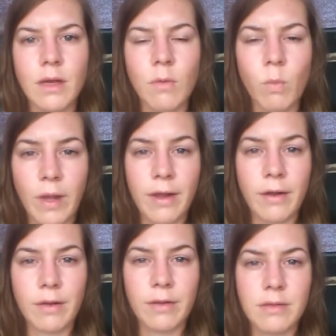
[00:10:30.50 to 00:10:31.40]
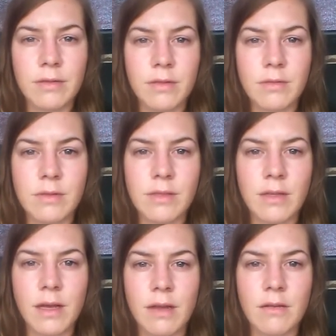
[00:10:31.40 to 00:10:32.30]
aware
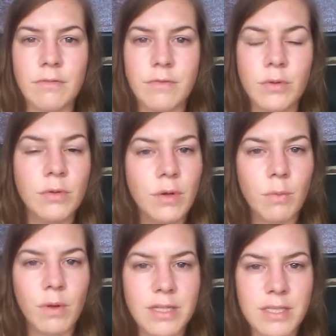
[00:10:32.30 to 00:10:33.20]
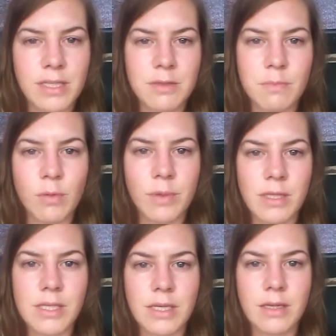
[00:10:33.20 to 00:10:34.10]
of who I was in these
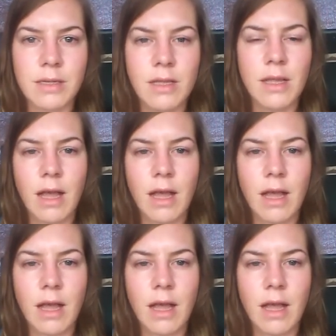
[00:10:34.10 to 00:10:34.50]
moments and